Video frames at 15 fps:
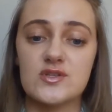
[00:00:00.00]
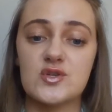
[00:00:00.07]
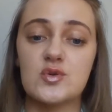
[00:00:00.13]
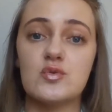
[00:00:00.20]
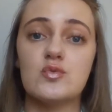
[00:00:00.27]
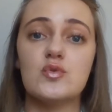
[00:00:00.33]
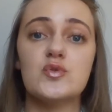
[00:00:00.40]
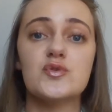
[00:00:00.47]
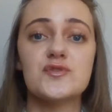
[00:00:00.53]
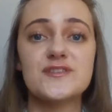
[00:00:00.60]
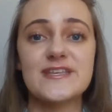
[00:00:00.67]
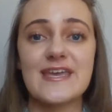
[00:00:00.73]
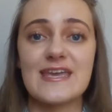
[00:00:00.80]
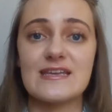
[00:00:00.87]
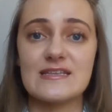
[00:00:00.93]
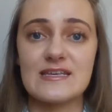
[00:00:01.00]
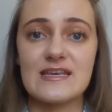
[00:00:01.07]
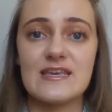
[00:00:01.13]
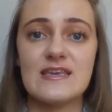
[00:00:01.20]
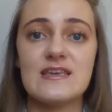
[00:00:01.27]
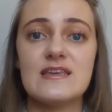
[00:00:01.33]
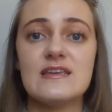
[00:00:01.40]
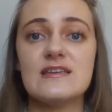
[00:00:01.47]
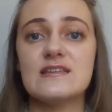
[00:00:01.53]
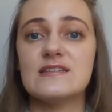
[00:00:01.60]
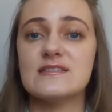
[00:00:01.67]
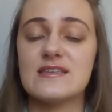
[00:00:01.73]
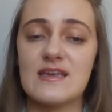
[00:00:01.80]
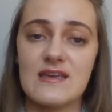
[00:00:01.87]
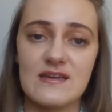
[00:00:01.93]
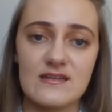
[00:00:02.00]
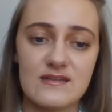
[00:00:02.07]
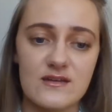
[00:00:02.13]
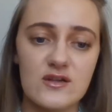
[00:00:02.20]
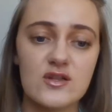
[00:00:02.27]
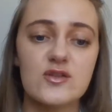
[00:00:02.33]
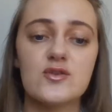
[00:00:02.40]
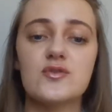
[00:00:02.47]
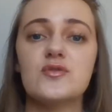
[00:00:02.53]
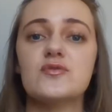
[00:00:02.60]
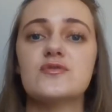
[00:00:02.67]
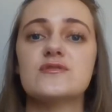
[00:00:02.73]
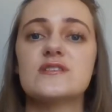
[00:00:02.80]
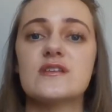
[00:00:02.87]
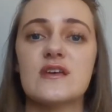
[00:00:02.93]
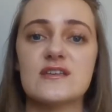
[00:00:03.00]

tools and keys and clues